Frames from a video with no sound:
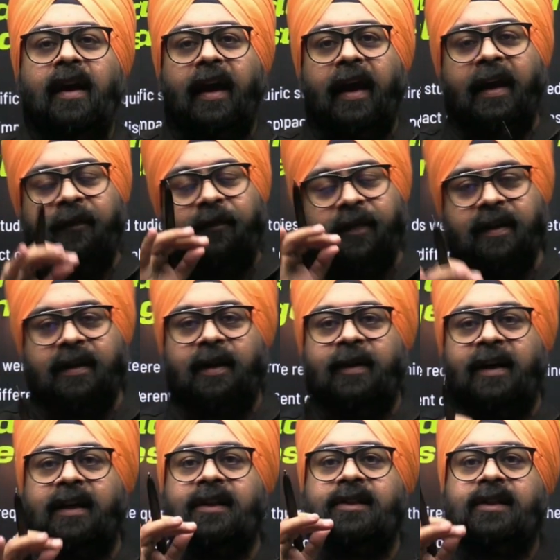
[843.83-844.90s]
and
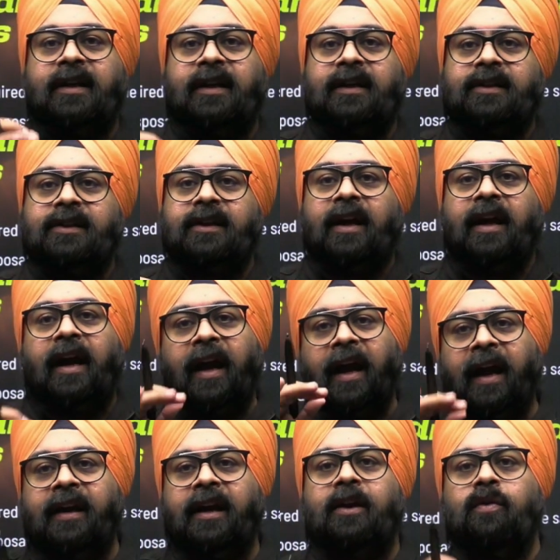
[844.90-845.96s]
feasibility studies,
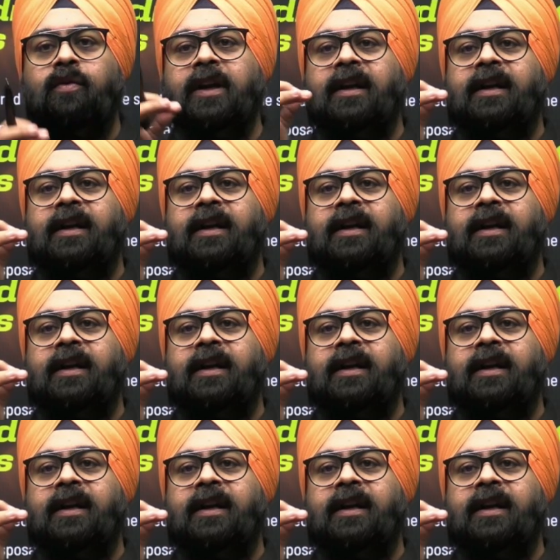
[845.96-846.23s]
added to the